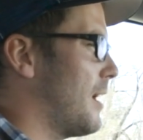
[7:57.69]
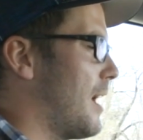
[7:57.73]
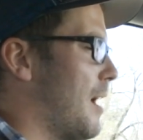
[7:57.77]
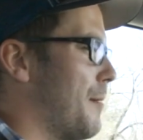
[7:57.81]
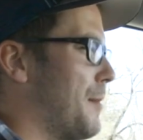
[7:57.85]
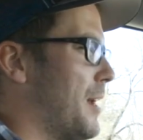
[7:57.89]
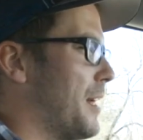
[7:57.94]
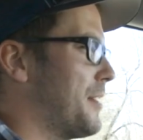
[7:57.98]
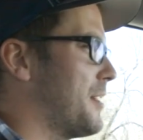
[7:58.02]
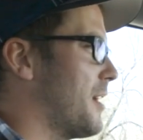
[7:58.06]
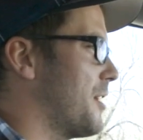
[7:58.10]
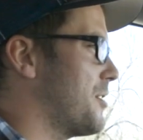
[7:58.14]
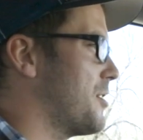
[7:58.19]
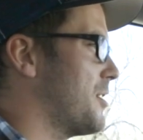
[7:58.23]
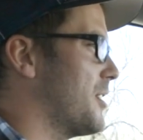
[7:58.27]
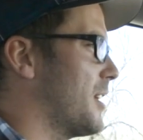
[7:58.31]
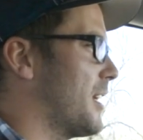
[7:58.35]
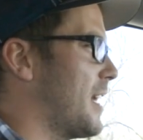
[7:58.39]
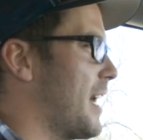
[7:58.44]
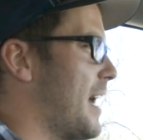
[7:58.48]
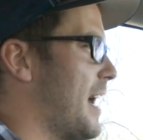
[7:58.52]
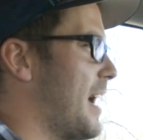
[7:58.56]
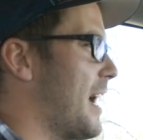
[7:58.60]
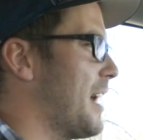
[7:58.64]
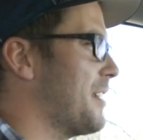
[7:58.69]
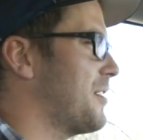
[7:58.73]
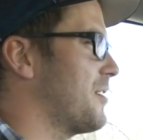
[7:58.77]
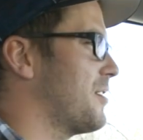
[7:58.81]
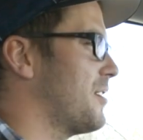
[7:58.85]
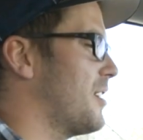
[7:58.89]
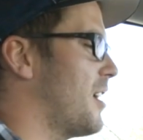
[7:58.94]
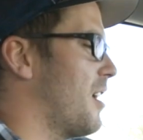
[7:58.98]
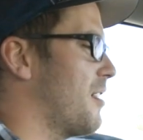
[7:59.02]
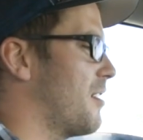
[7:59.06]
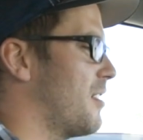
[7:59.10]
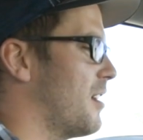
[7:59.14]
I'm not touching the
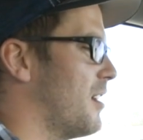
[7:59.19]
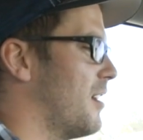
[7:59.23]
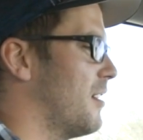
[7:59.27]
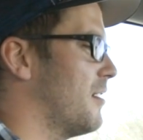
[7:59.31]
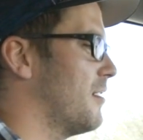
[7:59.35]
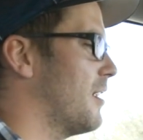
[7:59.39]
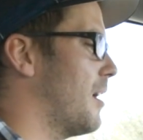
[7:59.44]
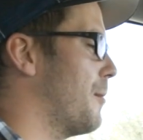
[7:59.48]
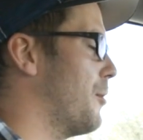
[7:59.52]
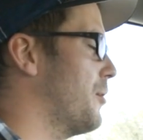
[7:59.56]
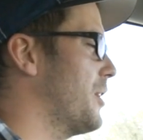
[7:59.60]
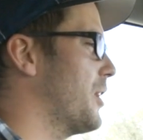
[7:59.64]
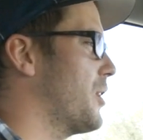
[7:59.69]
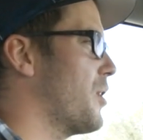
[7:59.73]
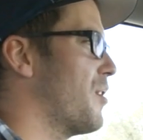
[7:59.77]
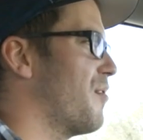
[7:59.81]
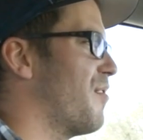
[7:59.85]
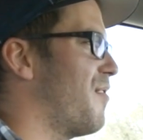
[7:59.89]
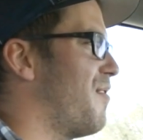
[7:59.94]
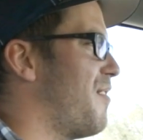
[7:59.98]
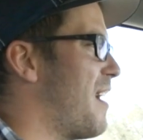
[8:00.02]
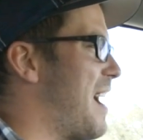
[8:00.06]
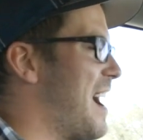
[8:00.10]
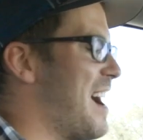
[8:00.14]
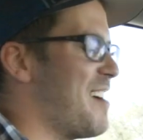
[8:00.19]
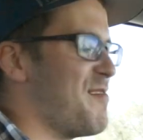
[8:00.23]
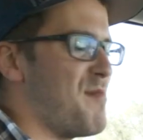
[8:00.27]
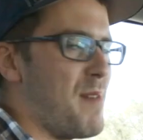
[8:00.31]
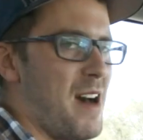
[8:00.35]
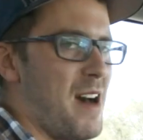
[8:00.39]
gas, nothing. I'm only going 5